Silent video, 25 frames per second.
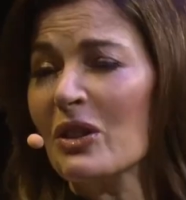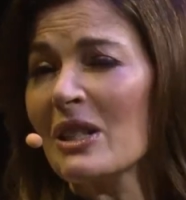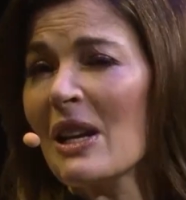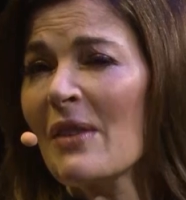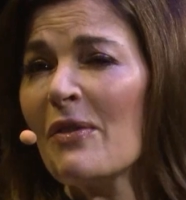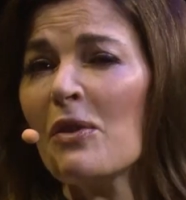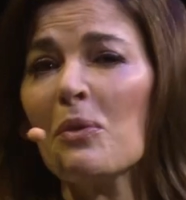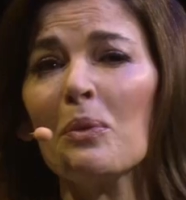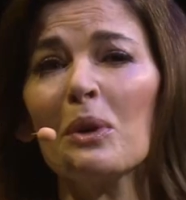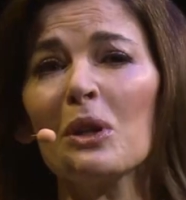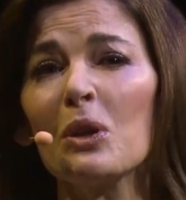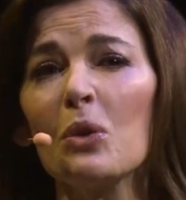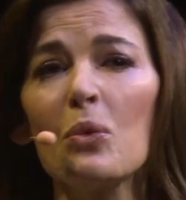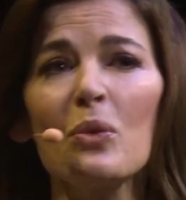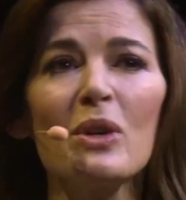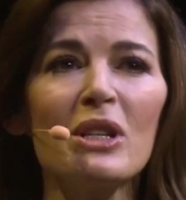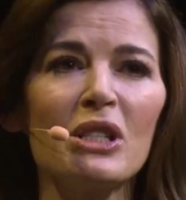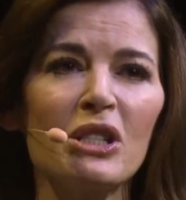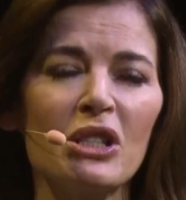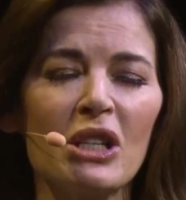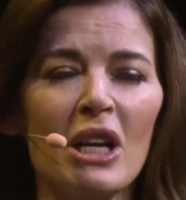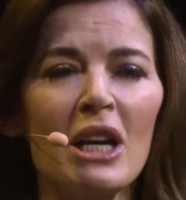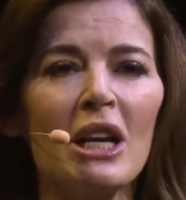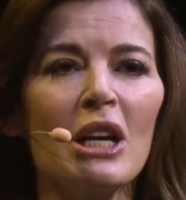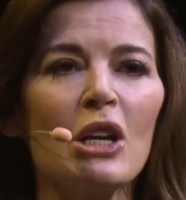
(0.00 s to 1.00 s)
because everyone
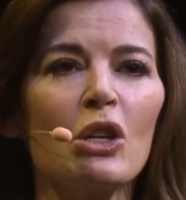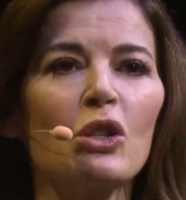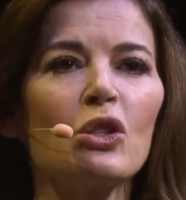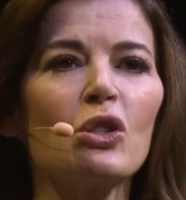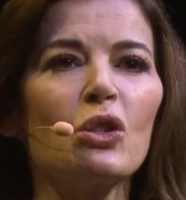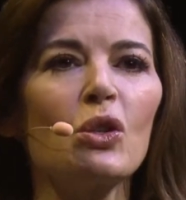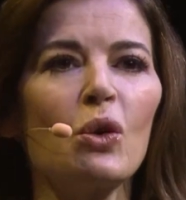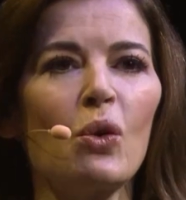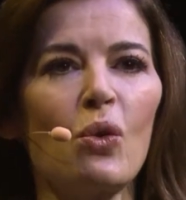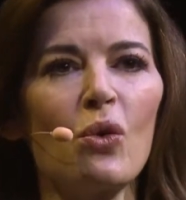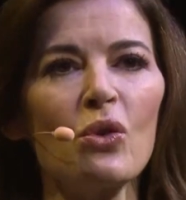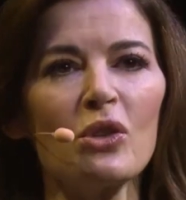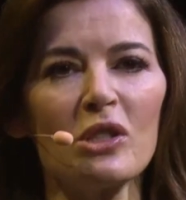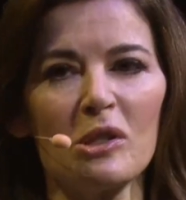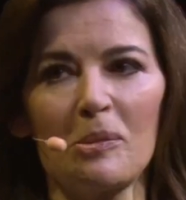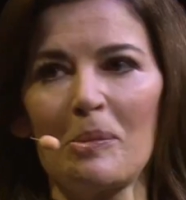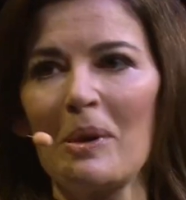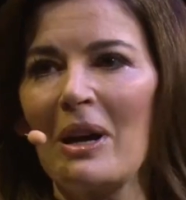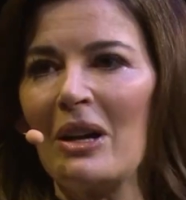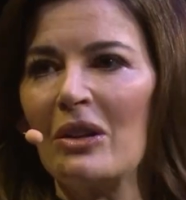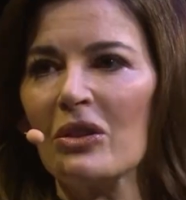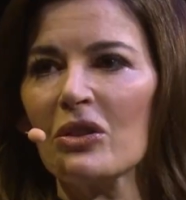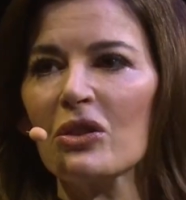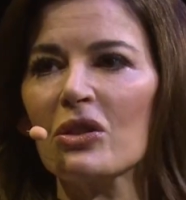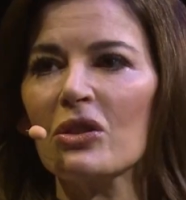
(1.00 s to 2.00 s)
always talks
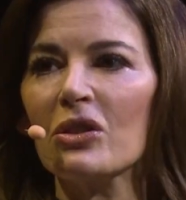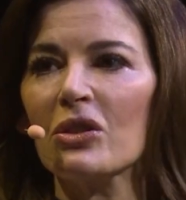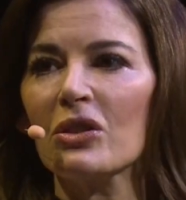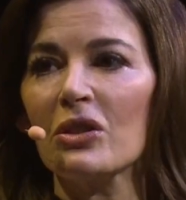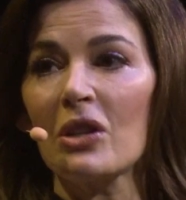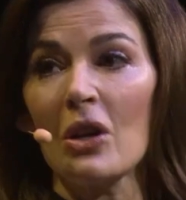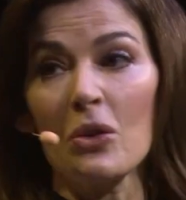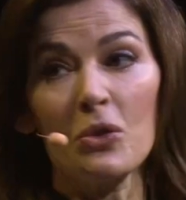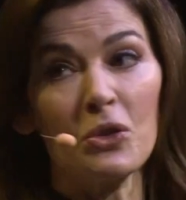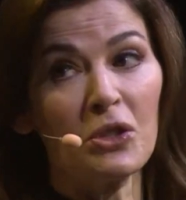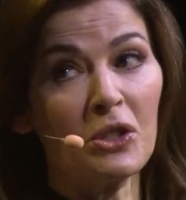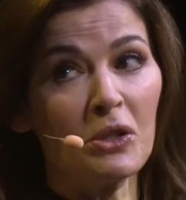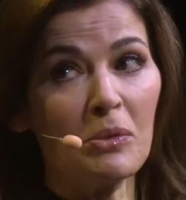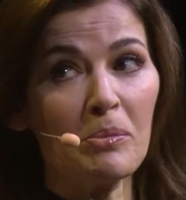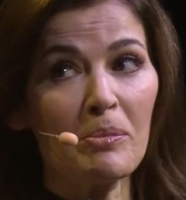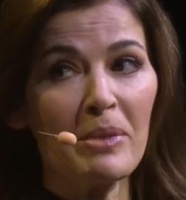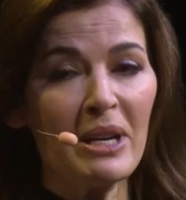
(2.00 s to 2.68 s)
about social